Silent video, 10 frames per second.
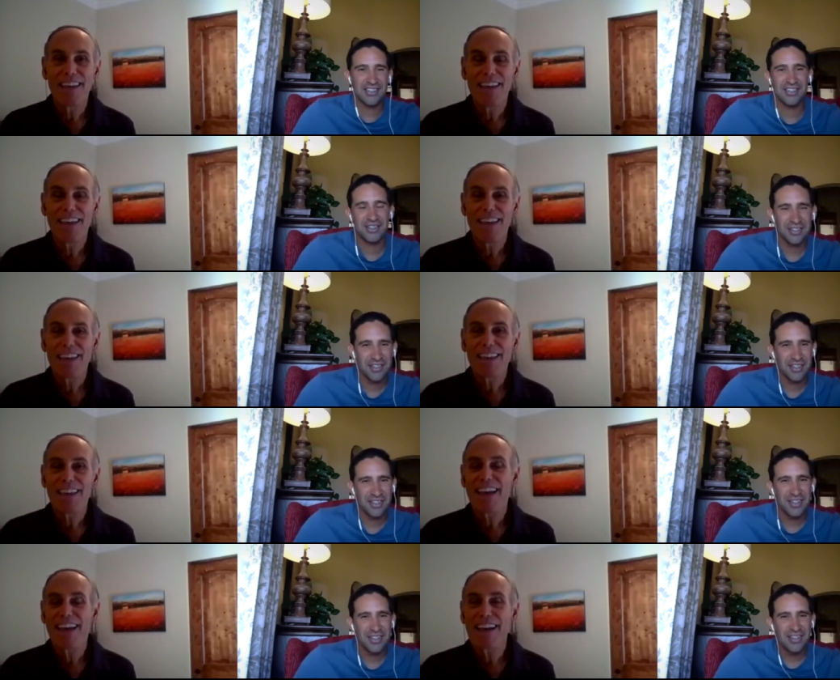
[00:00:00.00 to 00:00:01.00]
Speaker 1: or?
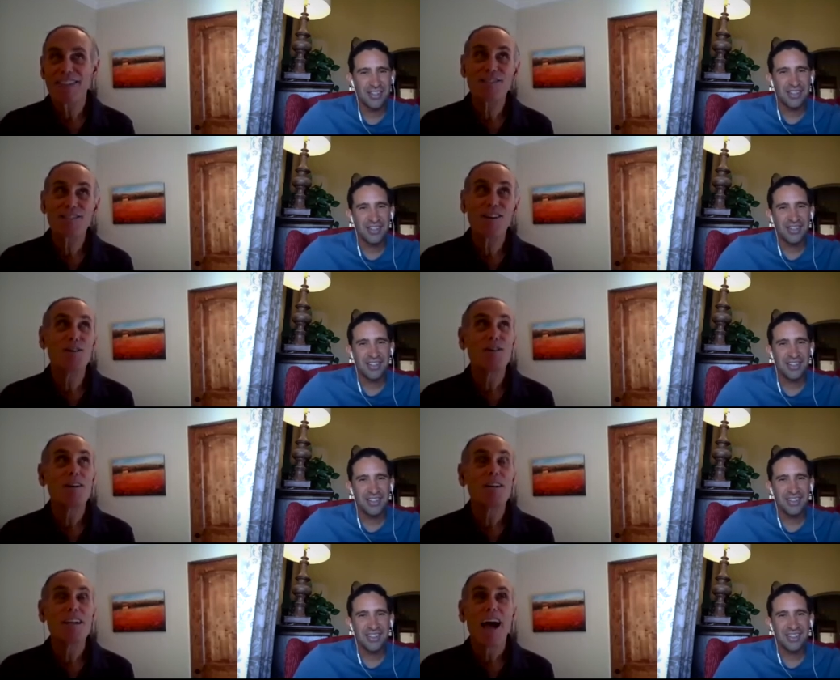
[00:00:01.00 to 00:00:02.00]
Yeah, so
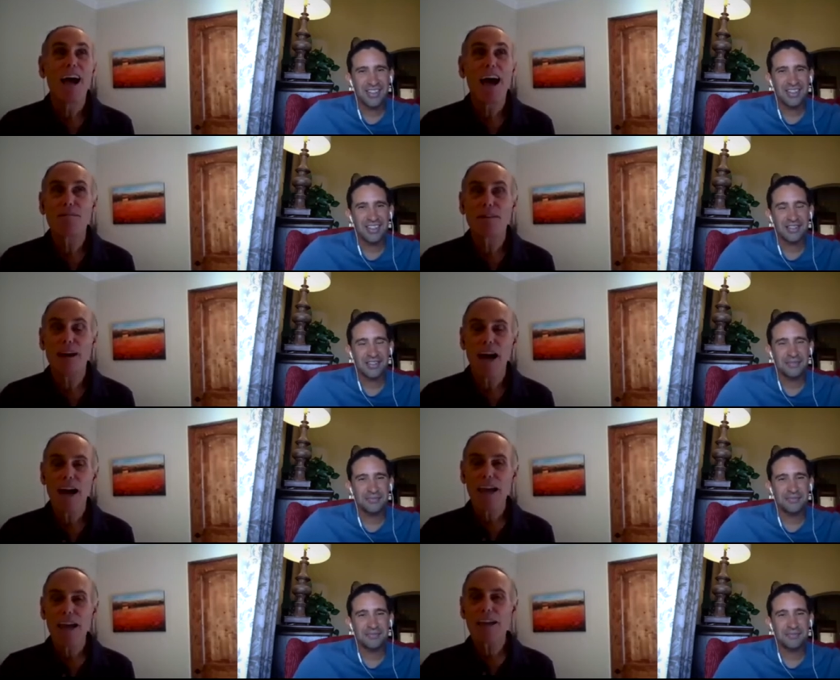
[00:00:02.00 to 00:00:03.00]
I I
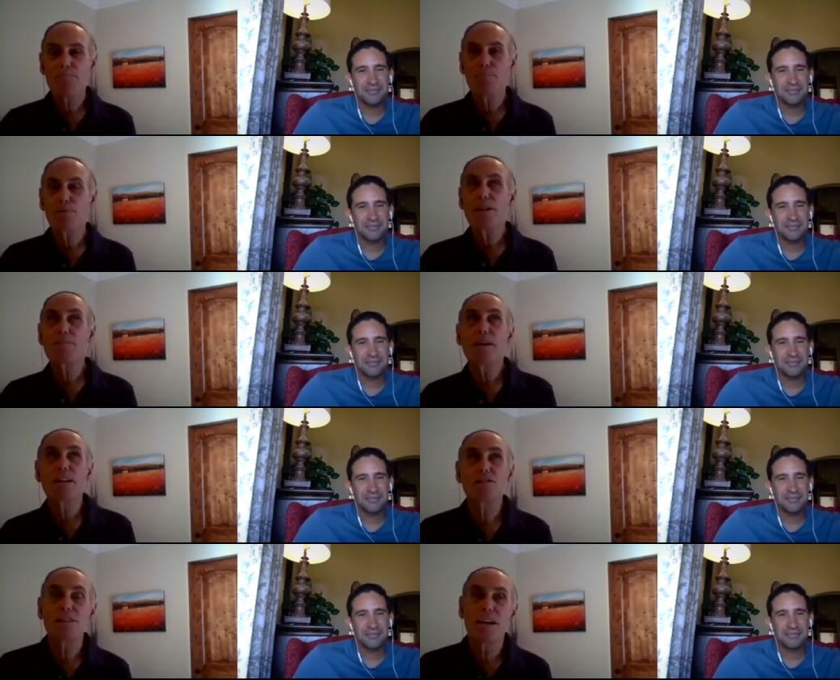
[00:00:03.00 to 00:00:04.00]
pretty much
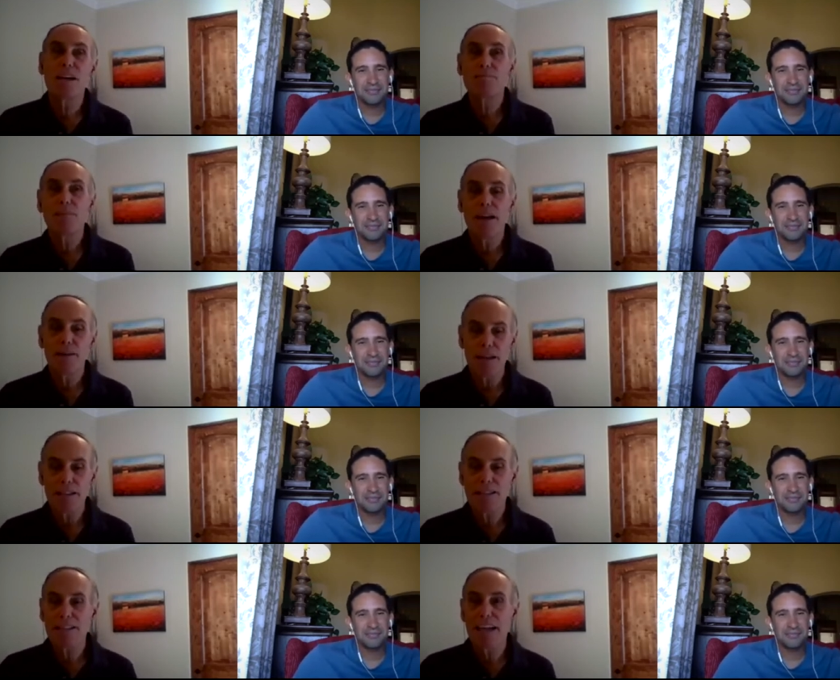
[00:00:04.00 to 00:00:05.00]
um, am in
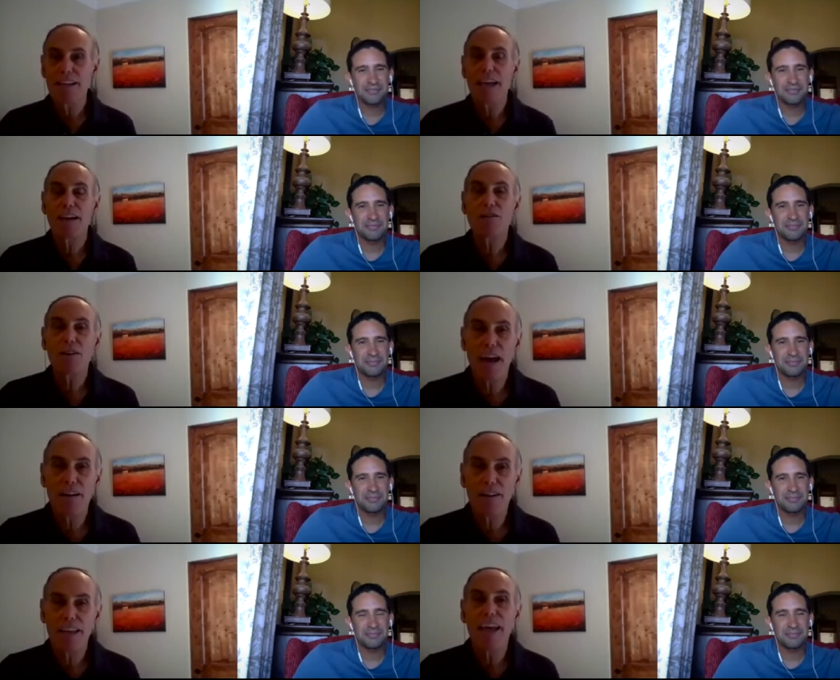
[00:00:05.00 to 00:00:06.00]
San Diego
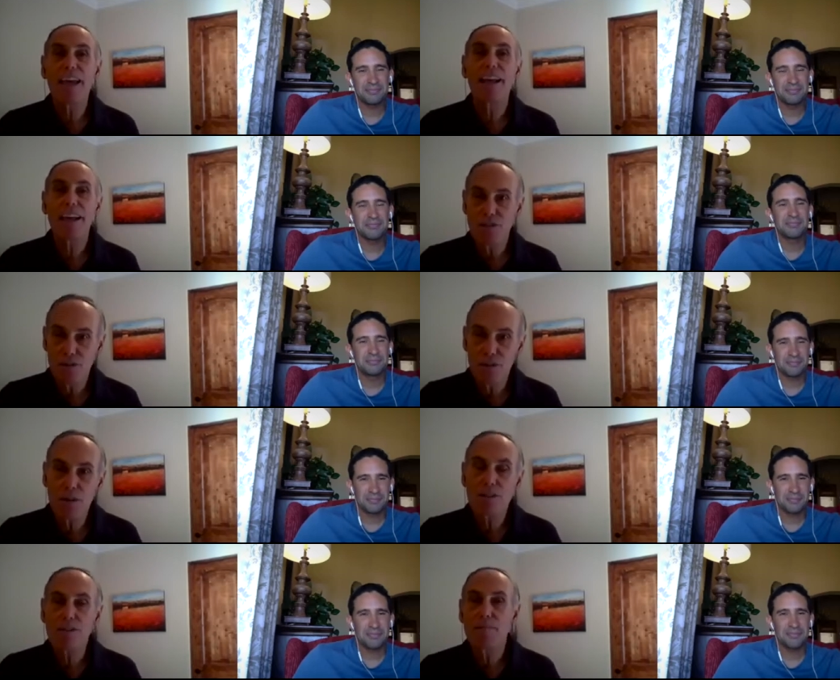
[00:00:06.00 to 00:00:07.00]
County, and I do go to
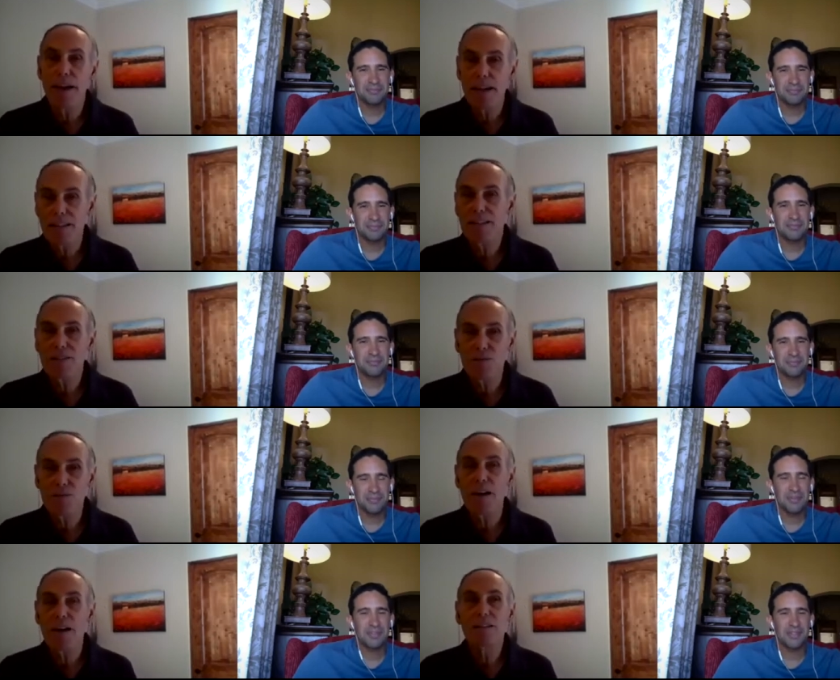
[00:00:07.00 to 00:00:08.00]
Temecula as
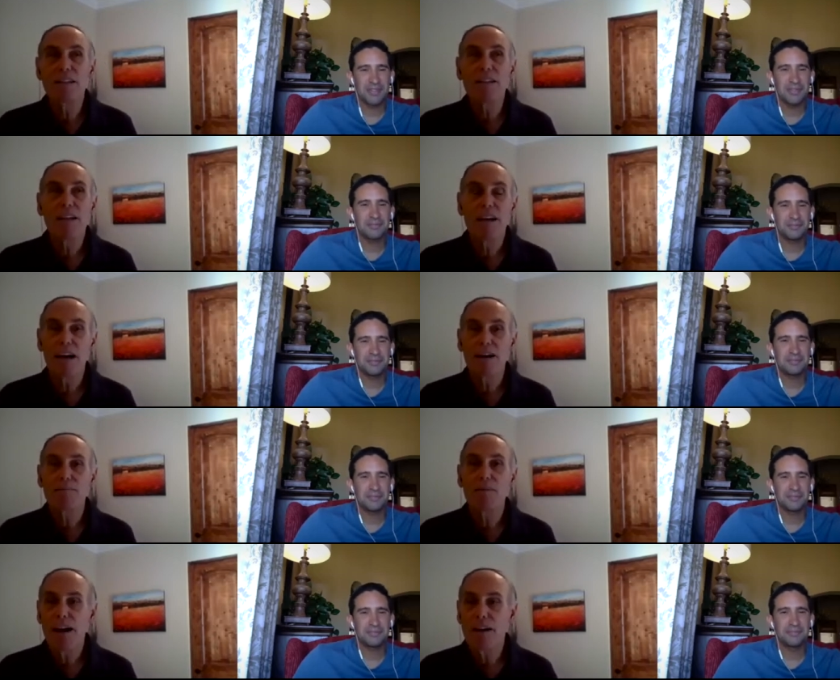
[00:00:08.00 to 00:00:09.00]
well. Um,
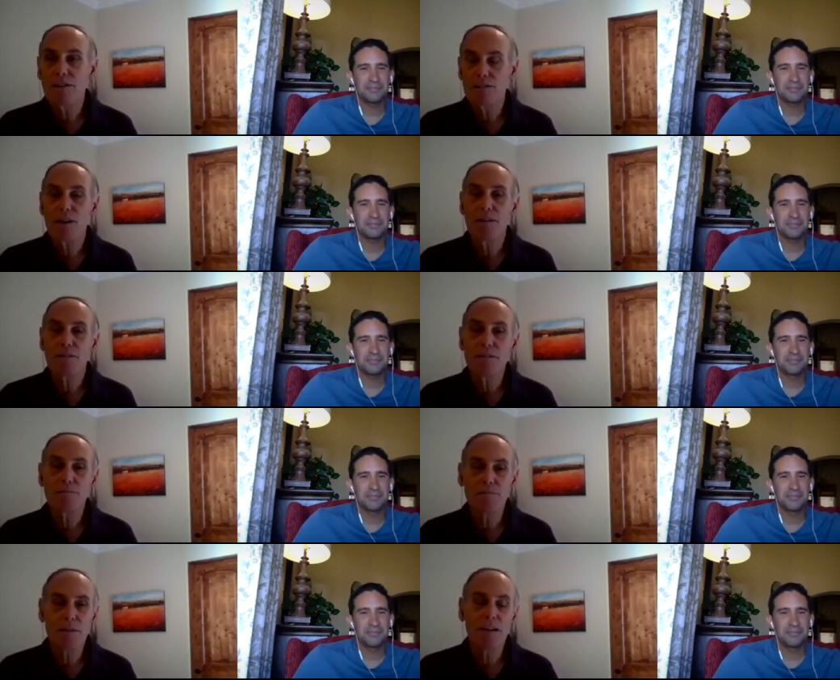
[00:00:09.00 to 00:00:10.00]
I also have some
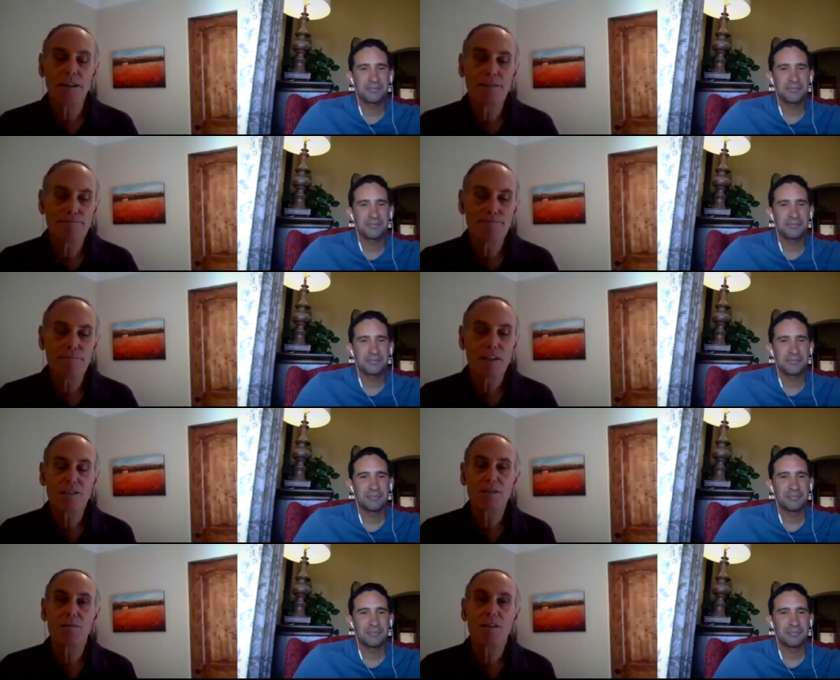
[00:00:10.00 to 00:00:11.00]
um,
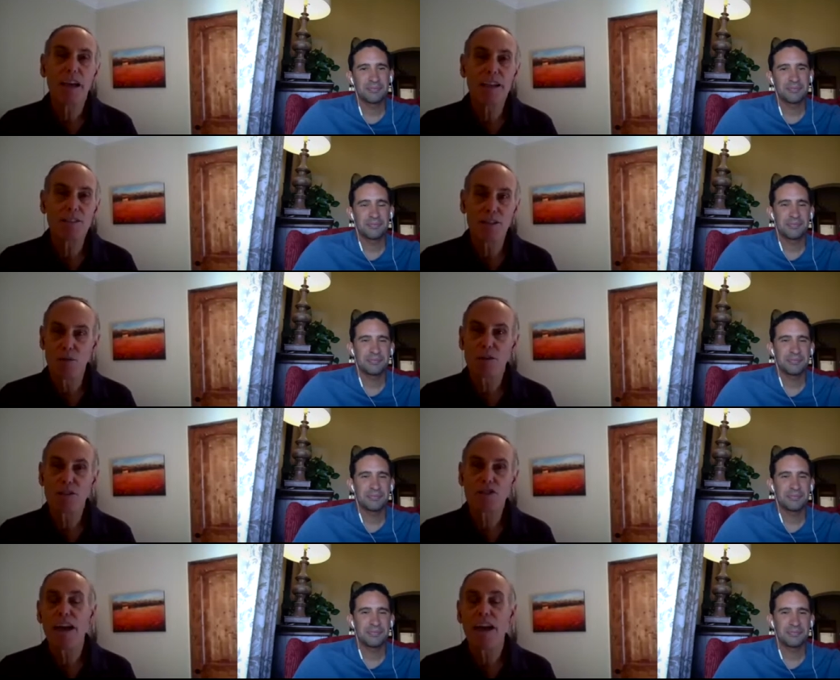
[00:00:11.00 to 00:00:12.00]
some clients in
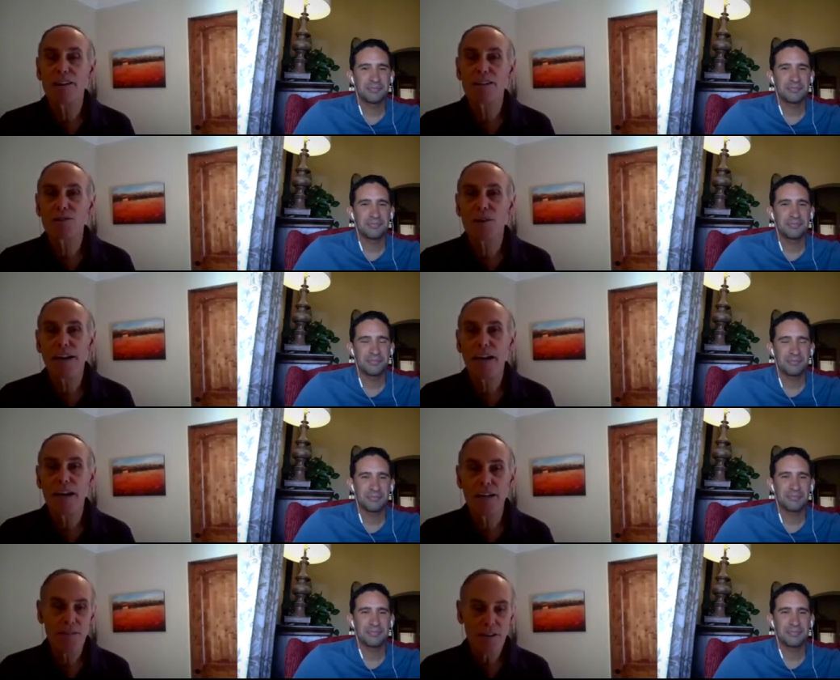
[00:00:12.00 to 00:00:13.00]
Orange County, so I
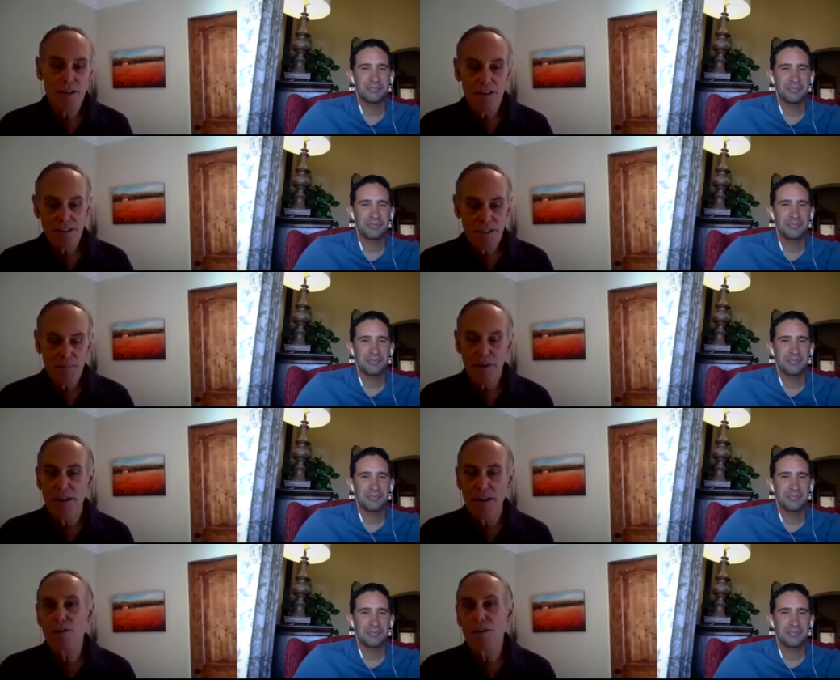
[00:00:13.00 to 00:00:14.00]
kind of dip
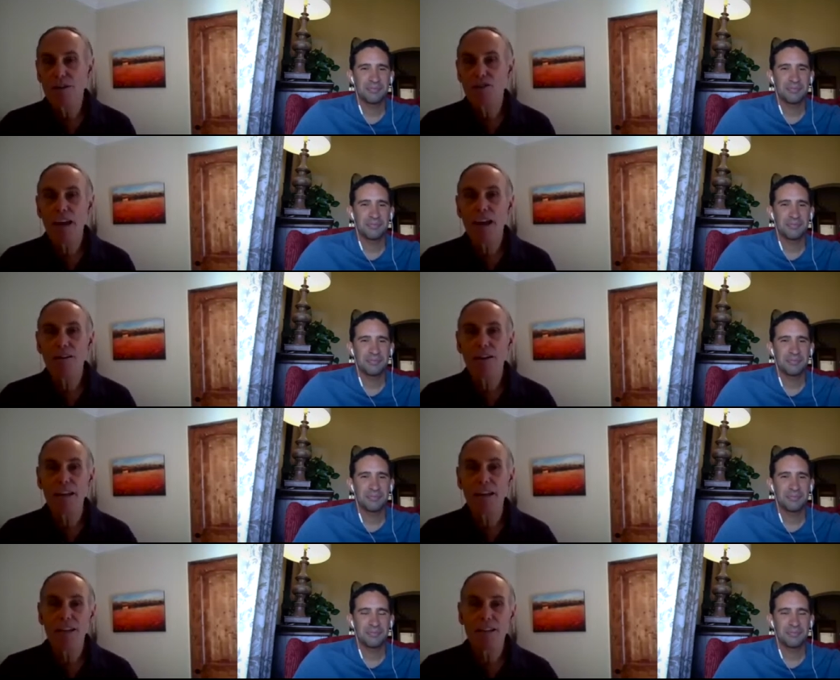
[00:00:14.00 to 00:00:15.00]
into Orange
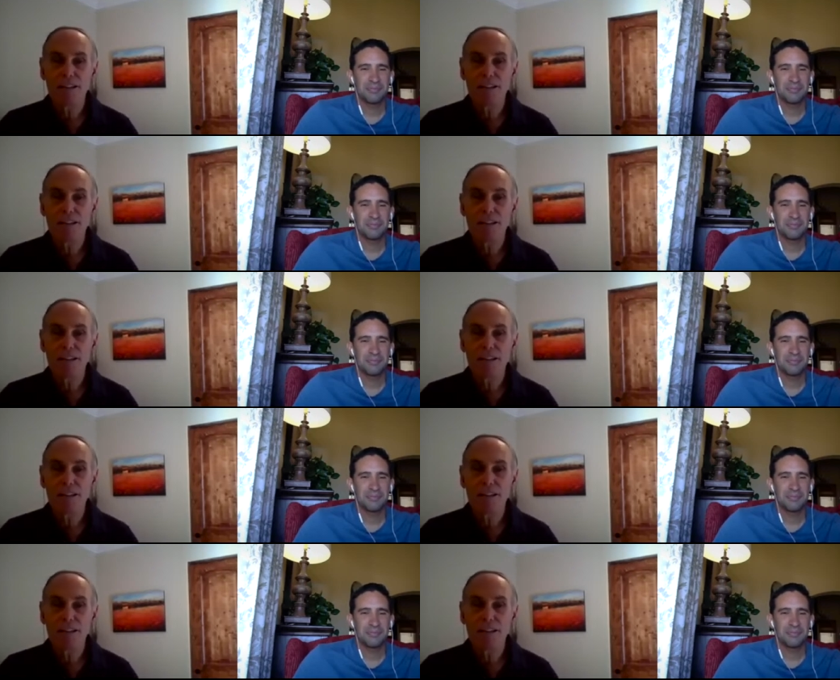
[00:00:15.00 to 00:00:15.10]
County,